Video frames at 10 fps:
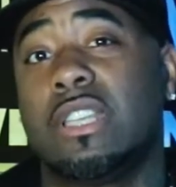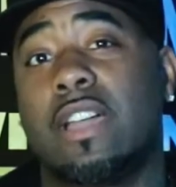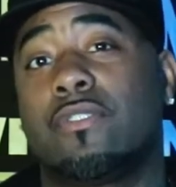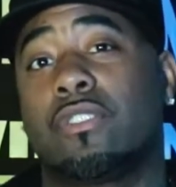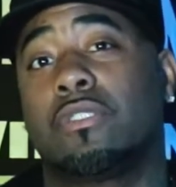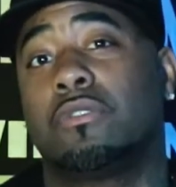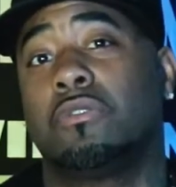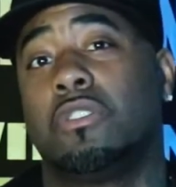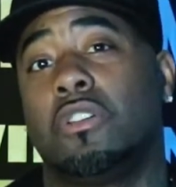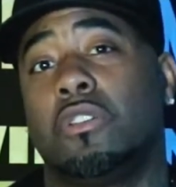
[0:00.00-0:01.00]
never
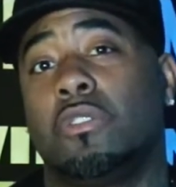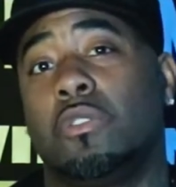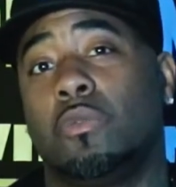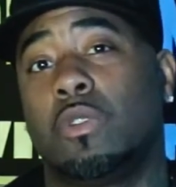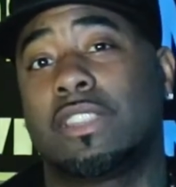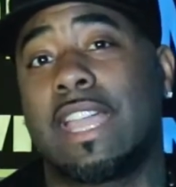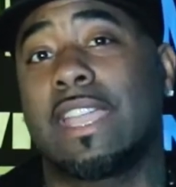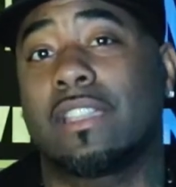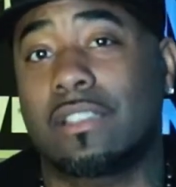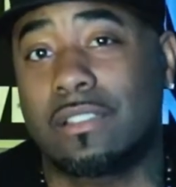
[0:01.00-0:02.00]
would
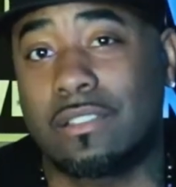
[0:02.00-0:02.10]
think